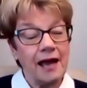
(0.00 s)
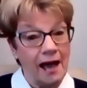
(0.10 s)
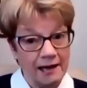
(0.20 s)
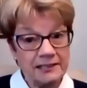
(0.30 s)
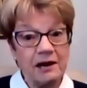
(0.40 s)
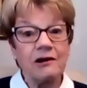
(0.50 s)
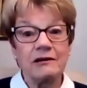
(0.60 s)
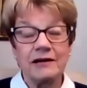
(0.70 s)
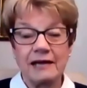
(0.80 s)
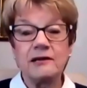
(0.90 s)
at
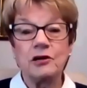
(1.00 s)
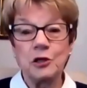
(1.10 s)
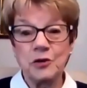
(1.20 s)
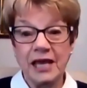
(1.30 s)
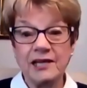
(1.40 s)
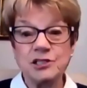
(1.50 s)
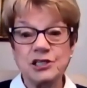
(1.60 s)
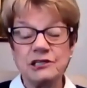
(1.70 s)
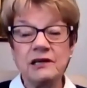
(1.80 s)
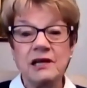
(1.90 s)
our at our
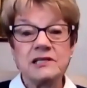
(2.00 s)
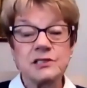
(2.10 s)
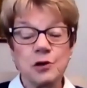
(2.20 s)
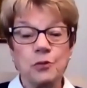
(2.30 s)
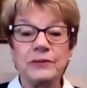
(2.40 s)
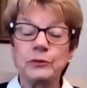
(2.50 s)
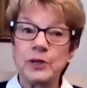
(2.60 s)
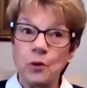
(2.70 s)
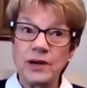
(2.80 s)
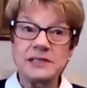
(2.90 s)
location. So when the
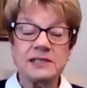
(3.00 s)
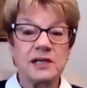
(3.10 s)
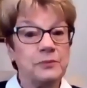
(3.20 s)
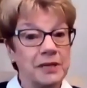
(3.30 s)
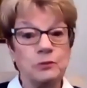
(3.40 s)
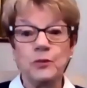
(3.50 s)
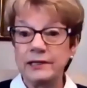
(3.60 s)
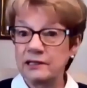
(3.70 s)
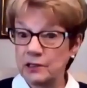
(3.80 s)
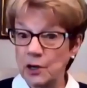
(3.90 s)
requests come in, we
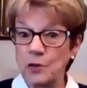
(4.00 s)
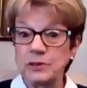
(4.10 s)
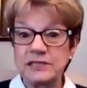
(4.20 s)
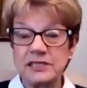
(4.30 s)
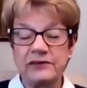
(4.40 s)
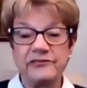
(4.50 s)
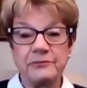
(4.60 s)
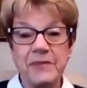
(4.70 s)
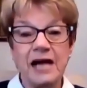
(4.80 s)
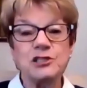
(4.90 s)
can go and see if it
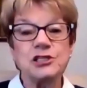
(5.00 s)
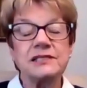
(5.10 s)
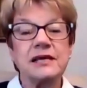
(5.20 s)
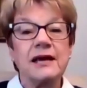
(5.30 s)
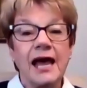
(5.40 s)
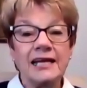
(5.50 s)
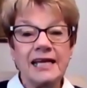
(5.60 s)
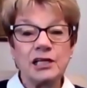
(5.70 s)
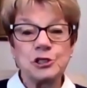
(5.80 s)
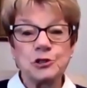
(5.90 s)
matches and
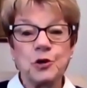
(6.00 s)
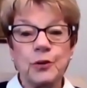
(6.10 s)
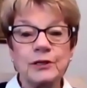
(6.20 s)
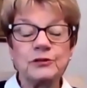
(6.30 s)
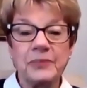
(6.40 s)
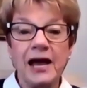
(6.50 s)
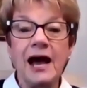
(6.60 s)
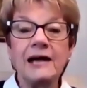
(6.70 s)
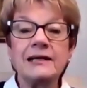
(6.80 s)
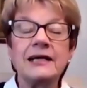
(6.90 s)
get your quilt
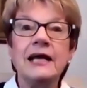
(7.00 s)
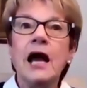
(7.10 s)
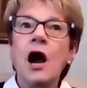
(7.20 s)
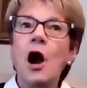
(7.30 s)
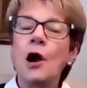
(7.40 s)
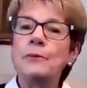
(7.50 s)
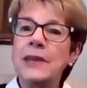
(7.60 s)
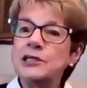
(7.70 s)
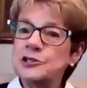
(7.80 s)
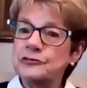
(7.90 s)
back. Our
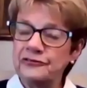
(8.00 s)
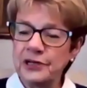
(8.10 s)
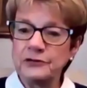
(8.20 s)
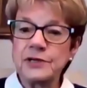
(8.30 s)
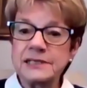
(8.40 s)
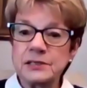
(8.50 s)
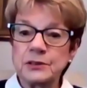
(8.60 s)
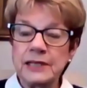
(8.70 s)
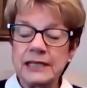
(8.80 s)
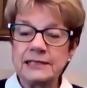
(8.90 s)
major
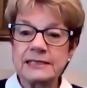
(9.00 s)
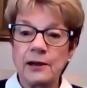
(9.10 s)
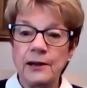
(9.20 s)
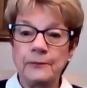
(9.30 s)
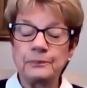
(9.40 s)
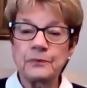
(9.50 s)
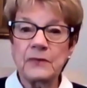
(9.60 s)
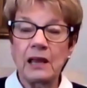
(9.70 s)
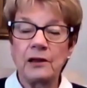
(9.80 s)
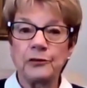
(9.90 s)
fundraiser is um,
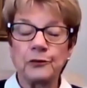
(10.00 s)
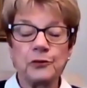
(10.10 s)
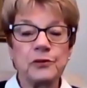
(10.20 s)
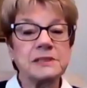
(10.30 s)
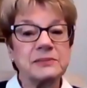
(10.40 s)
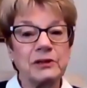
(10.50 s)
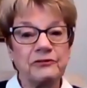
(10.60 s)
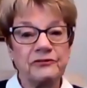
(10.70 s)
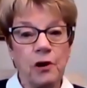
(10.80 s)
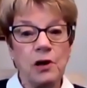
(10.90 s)
through the Smith
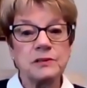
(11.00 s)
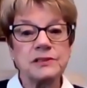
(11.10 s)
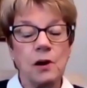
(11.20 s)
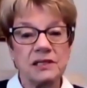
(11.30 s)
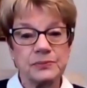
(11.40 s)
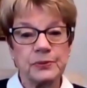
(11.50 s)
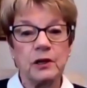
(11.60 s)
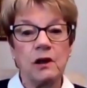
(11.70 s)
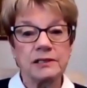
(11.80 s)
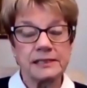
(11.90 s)
Falls
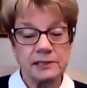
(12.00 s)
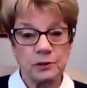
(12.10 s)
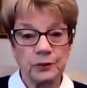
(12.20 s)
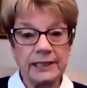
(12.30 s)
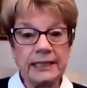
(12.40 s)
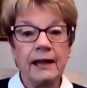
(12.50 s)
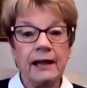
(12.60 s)
Hospital Auxiliary,